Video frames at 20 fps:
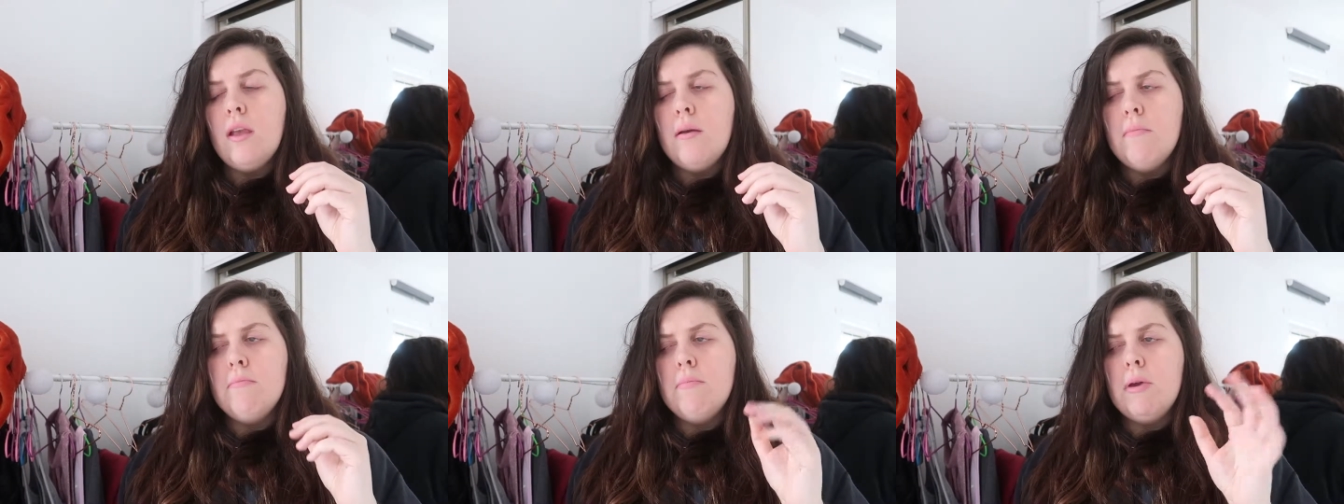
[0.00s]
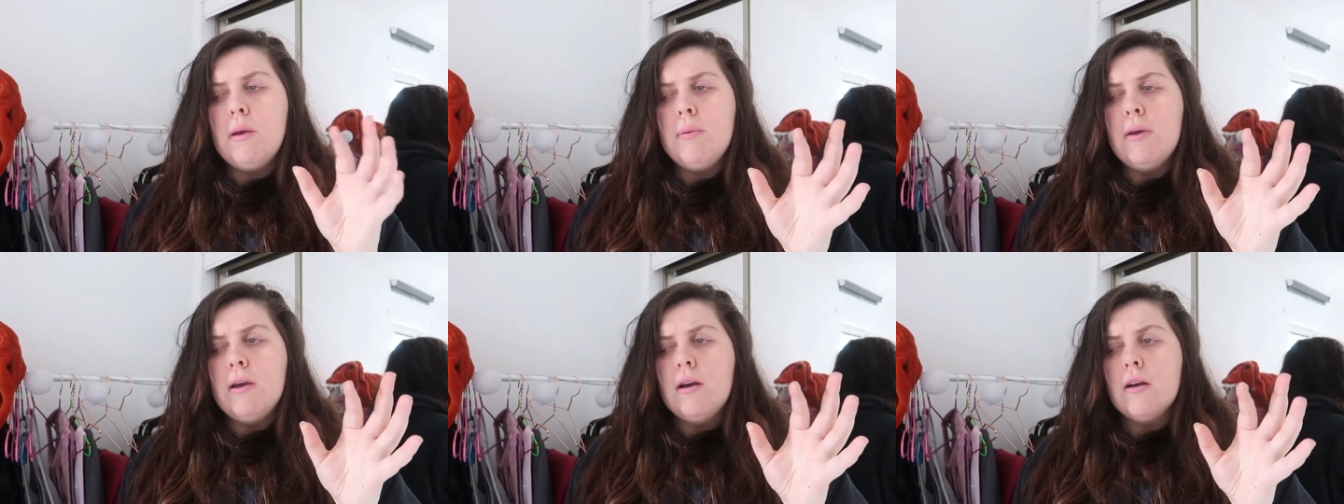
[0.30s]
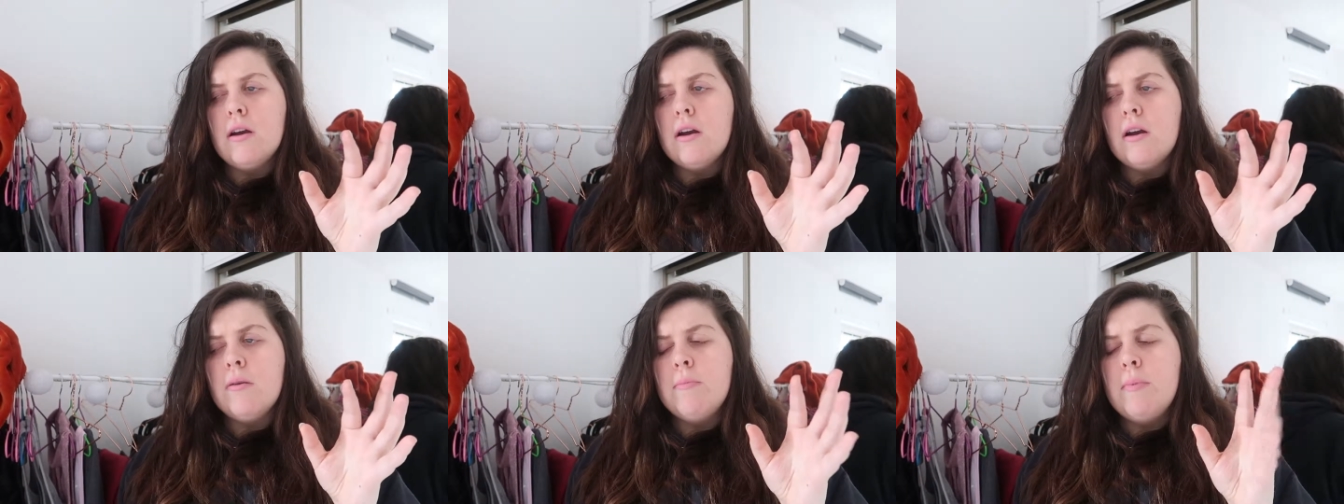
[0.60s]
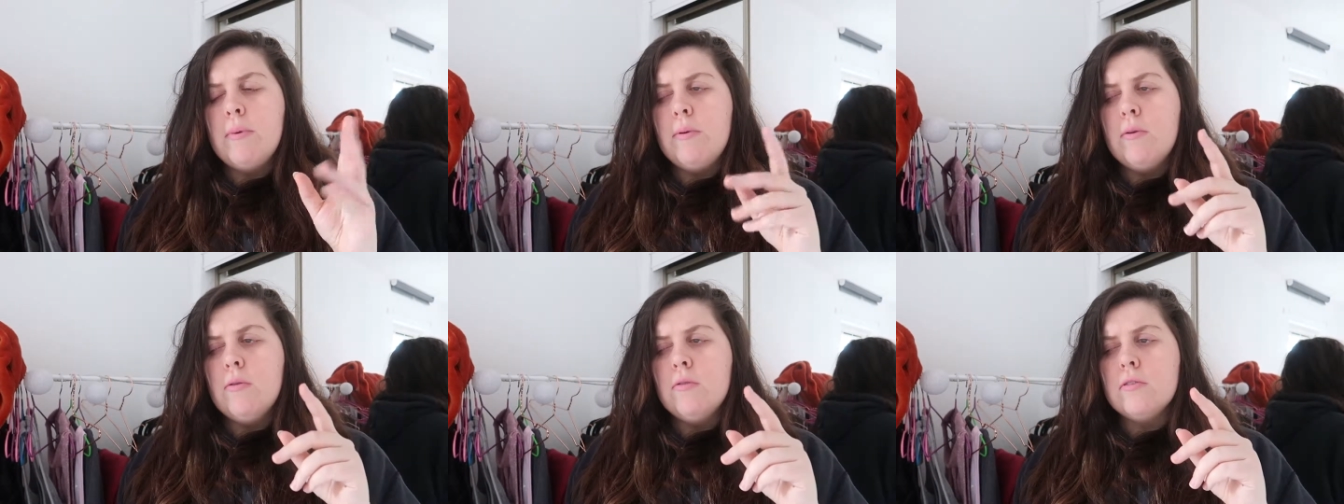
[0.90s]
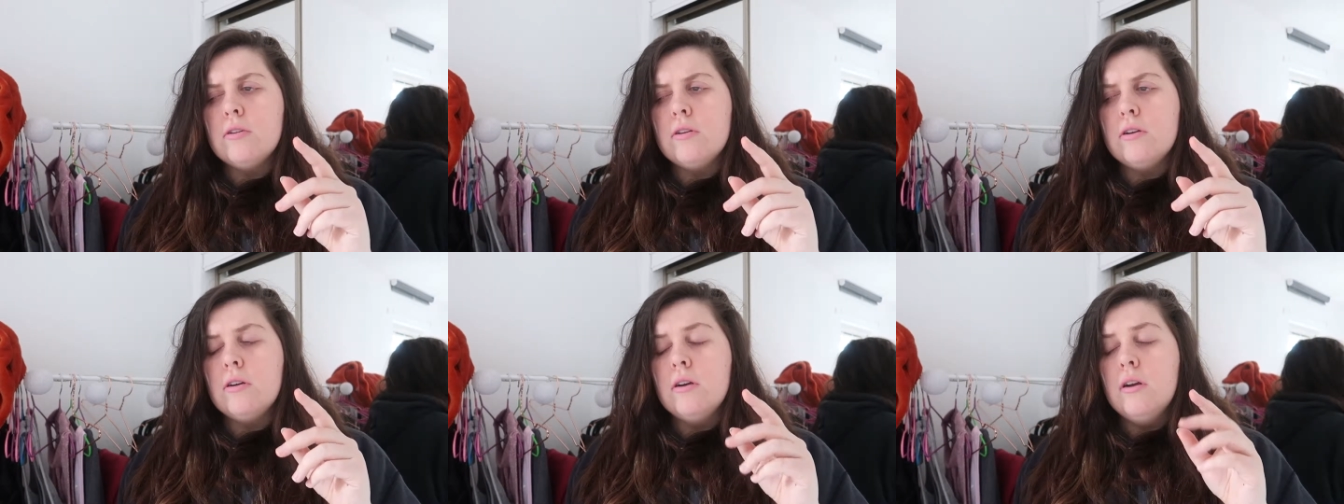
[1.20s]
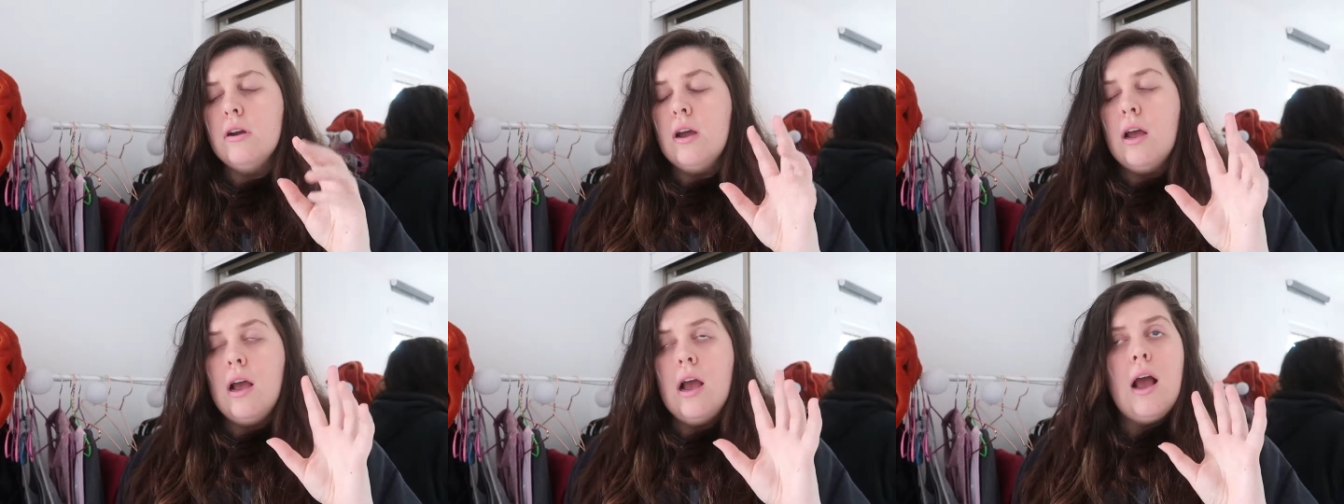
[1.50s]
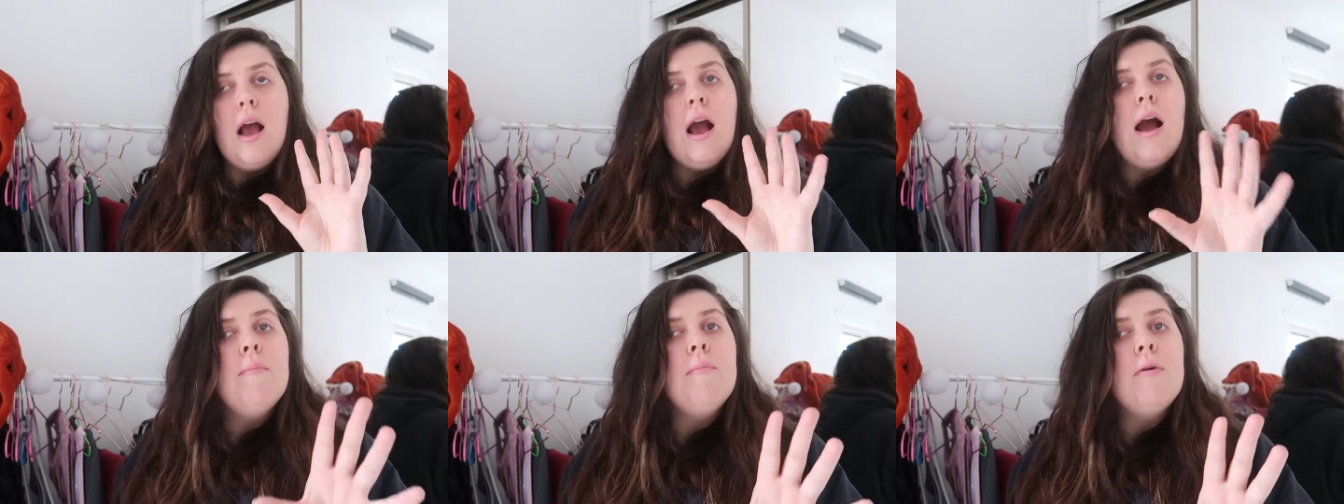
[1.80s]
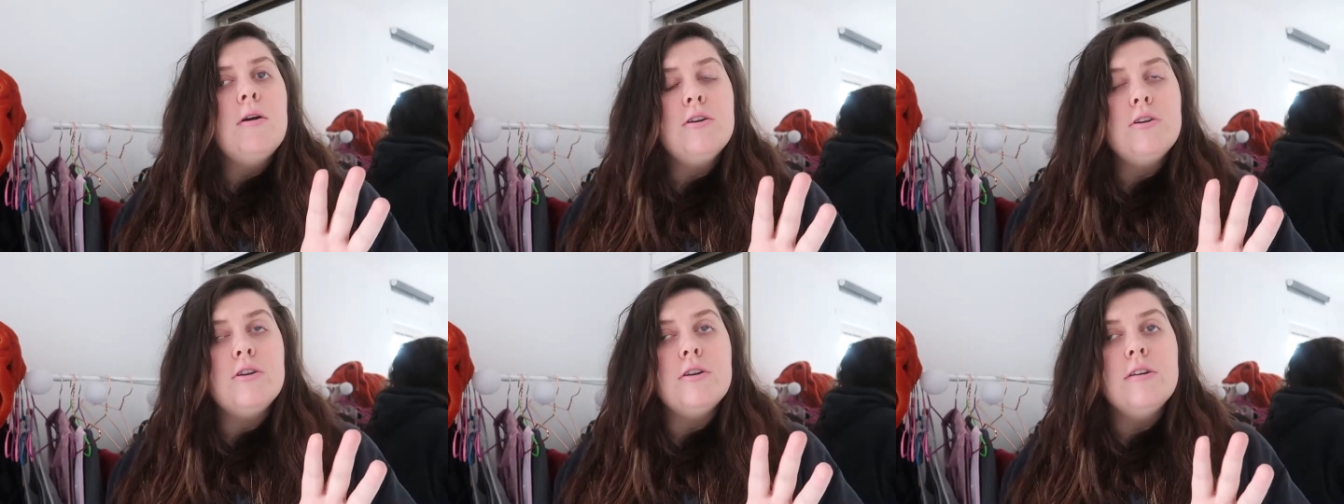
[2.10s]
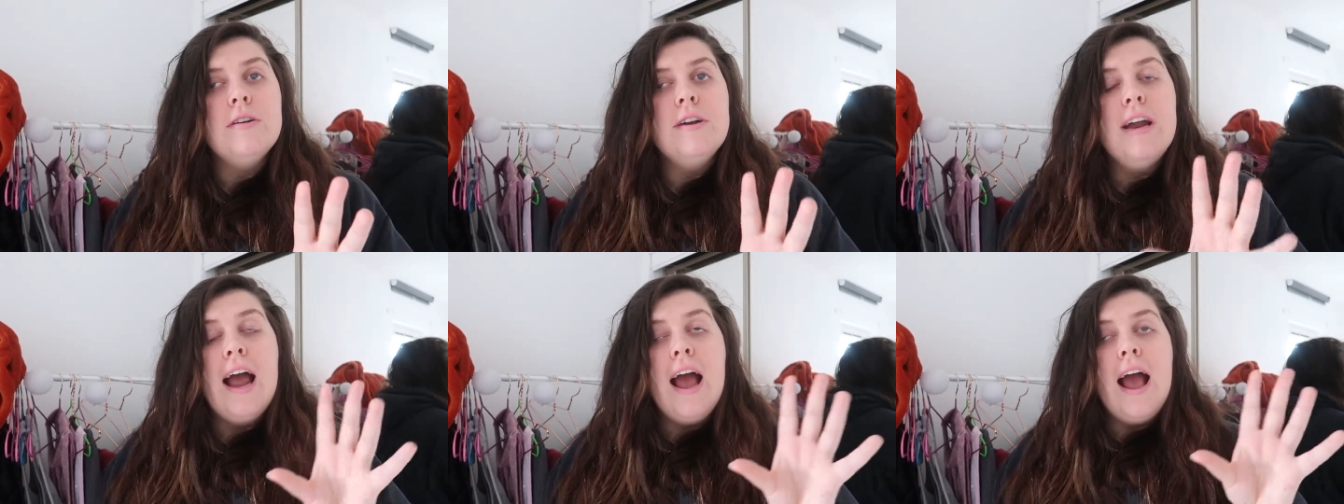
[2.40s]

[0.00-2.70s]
Maybe younger, maybe older, I'm not sure.